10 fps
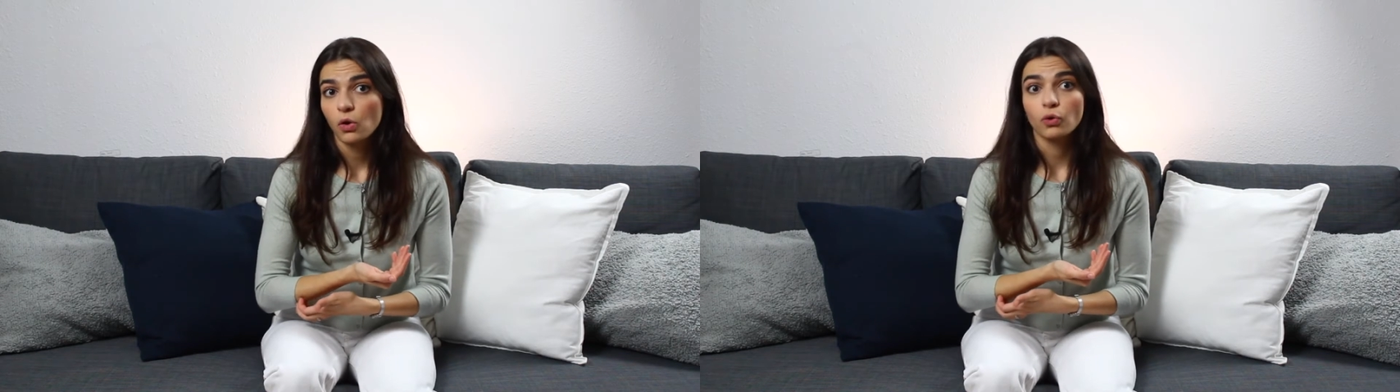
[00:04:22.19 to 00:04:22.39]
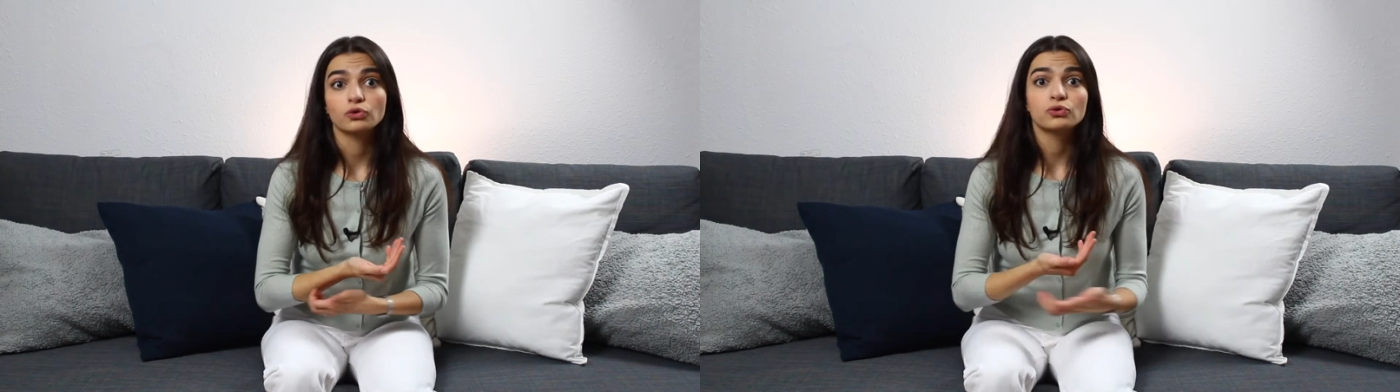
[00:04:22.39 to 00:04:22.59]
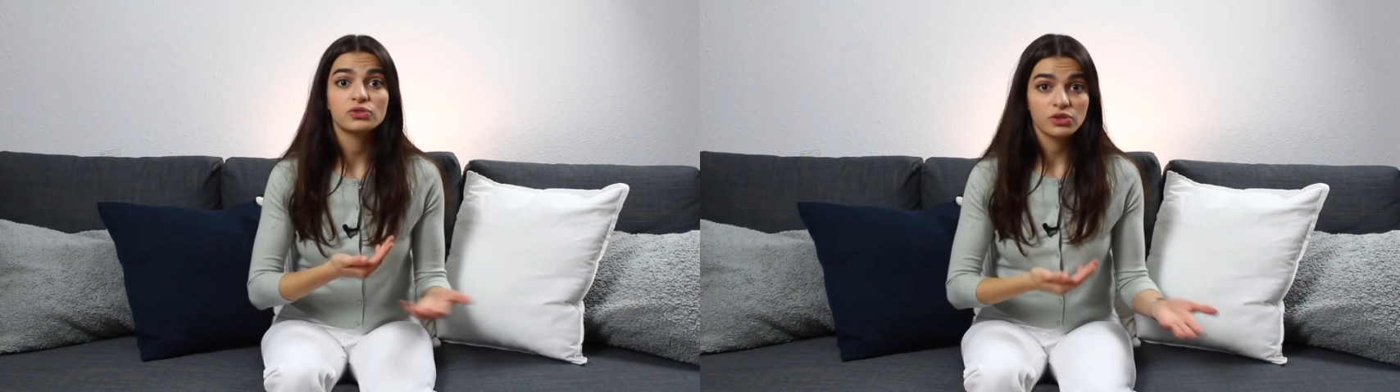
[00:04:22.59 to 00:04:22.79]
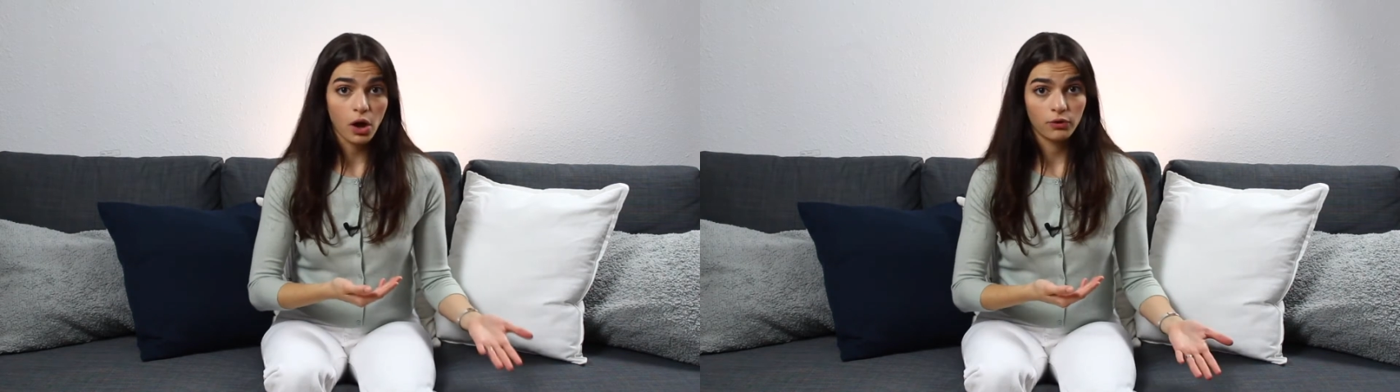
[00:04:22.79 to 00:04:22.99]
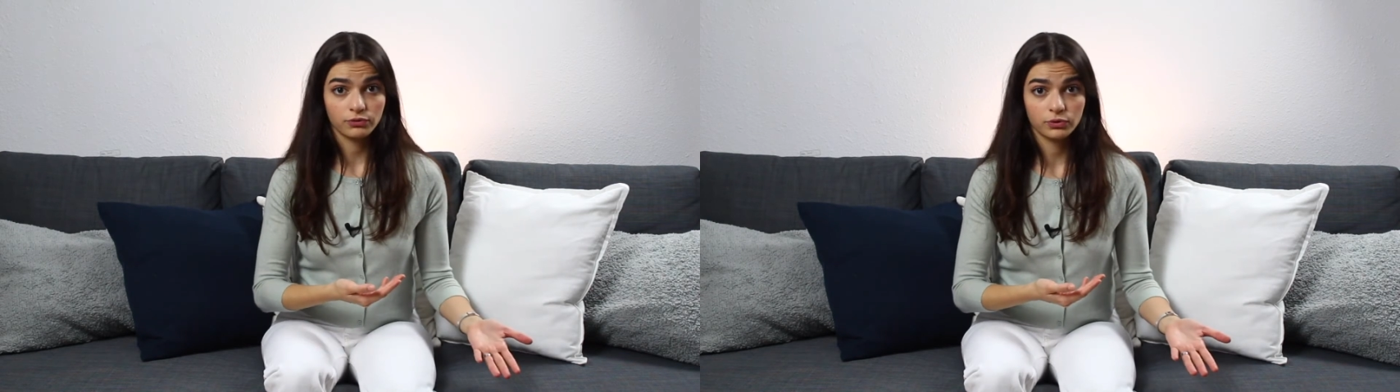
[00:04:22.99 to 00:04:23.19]
or too
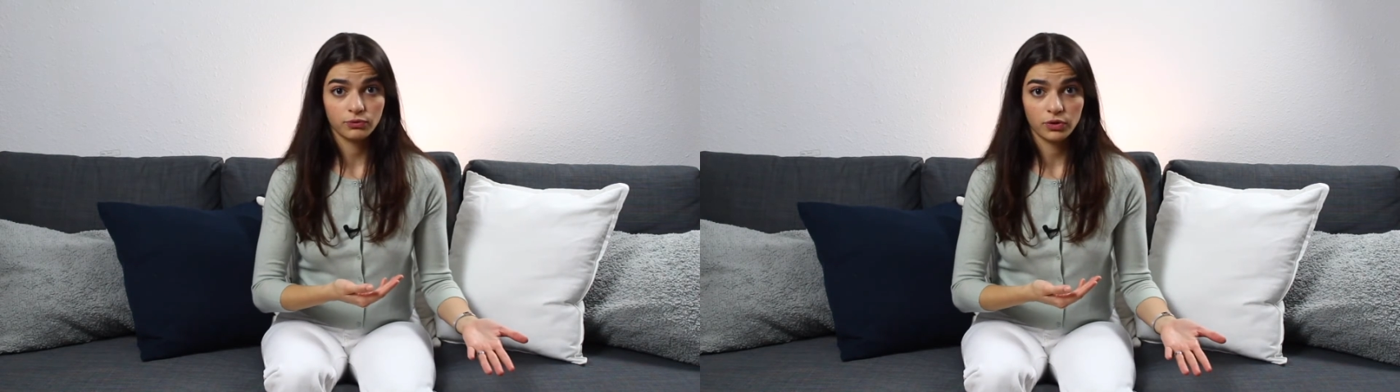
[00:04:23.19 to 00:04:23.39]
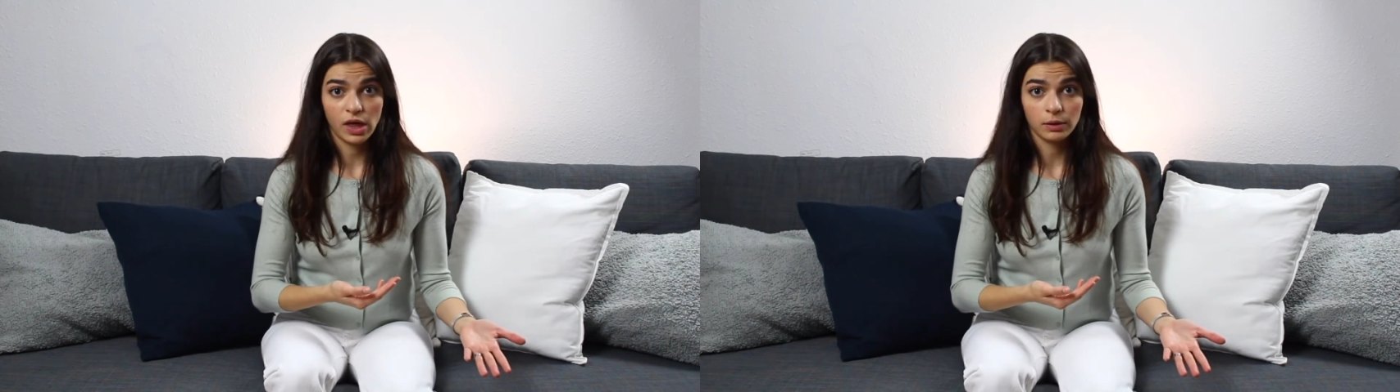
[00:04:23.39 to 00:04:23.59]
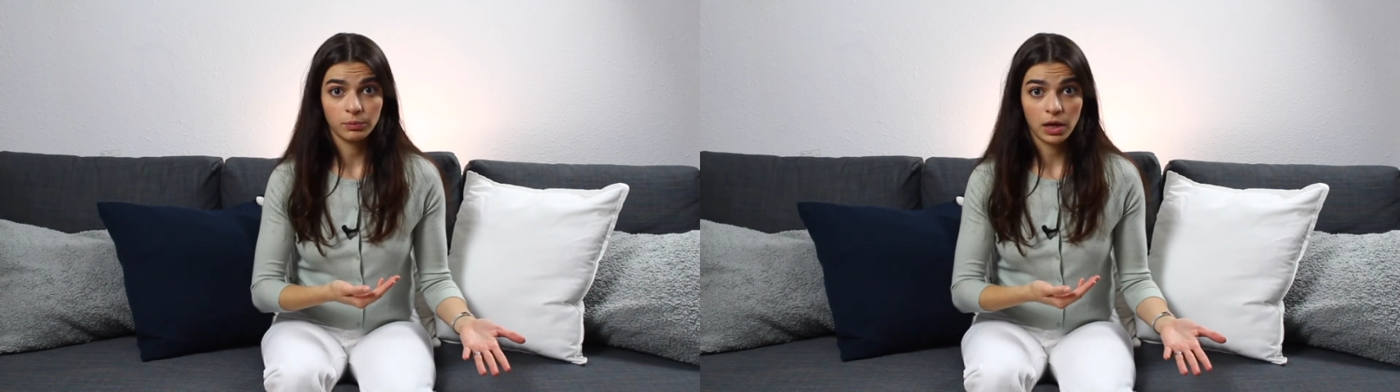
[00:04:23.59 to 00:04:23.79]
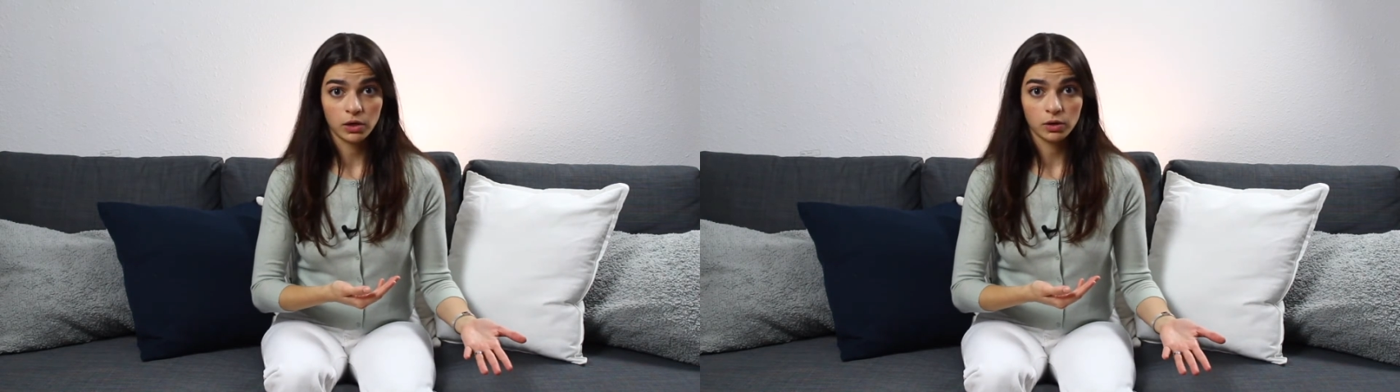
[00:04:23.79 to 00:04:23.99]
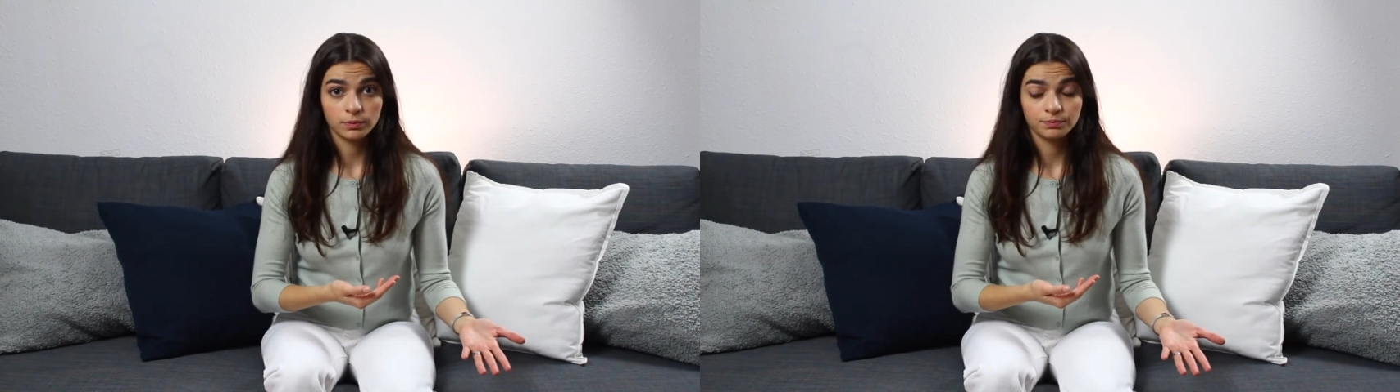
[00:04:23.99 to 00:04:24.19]
soft for that matter.